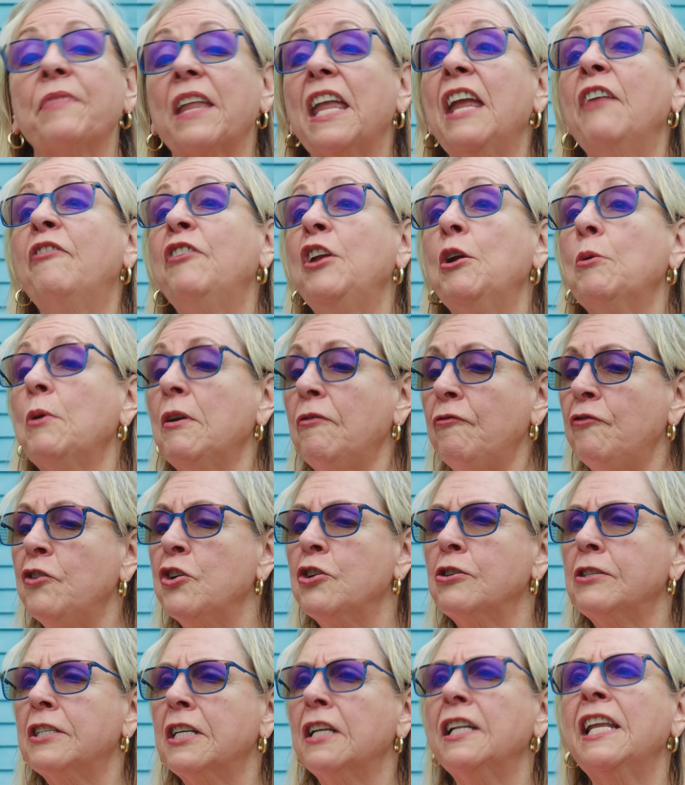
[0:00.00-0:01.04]
If you
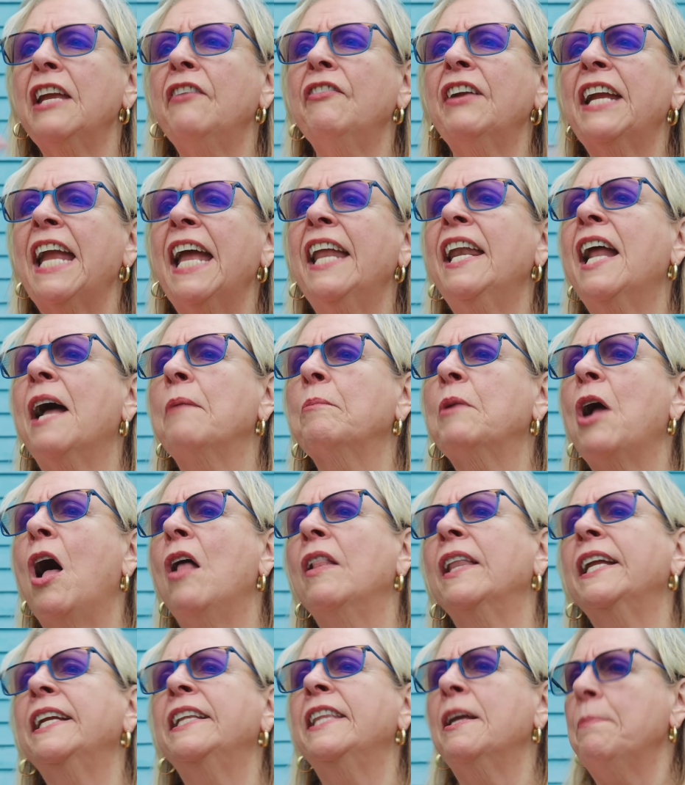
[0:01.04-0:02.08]
refuse to leave again, I'm
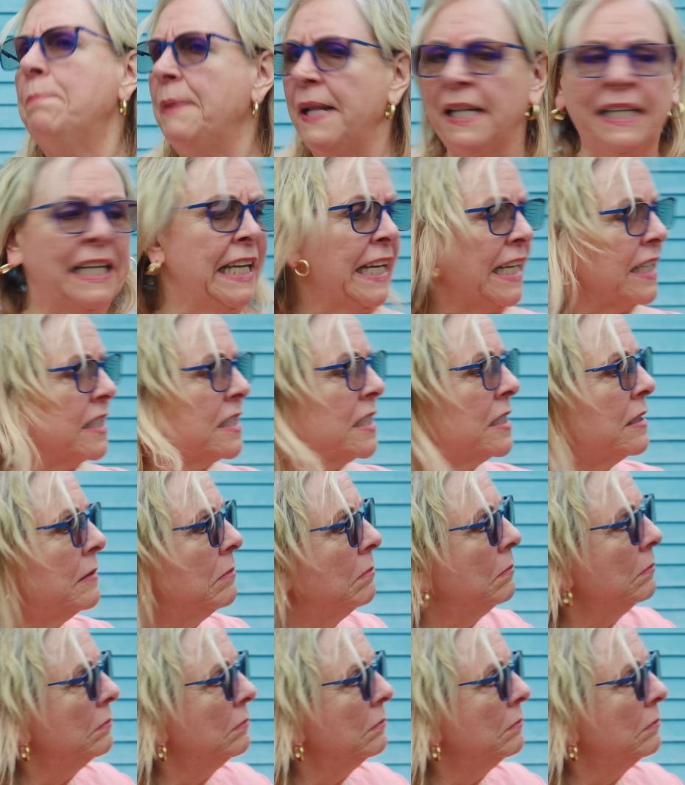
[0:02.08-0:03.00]
calling the police.